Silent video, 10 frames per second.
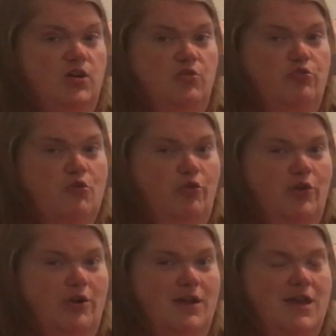the
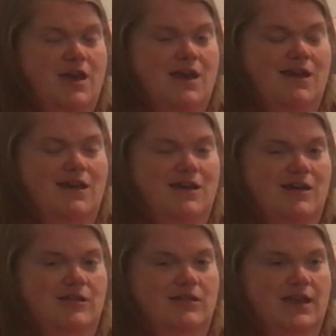controller
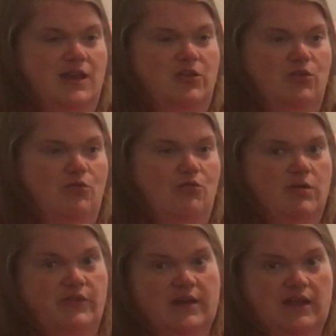and they do
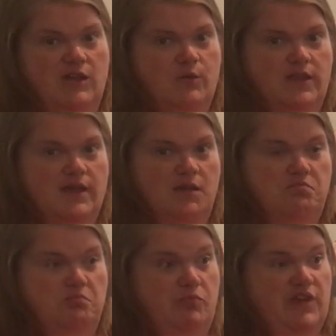exactly what
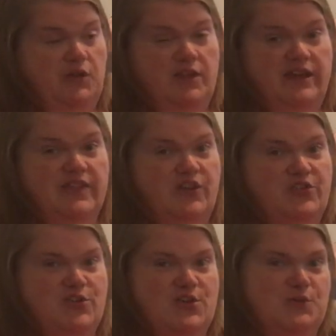they sound like they
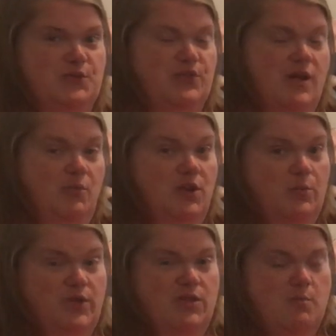should do. So now I'm
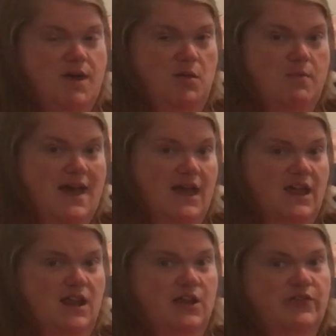gonna put the bed
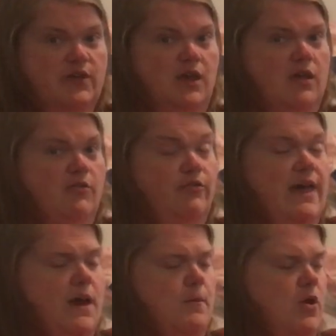back in its
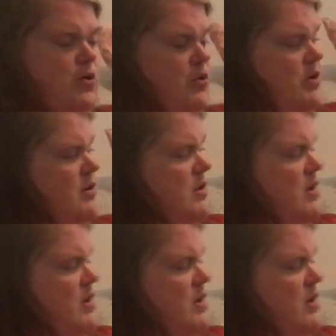flat mode.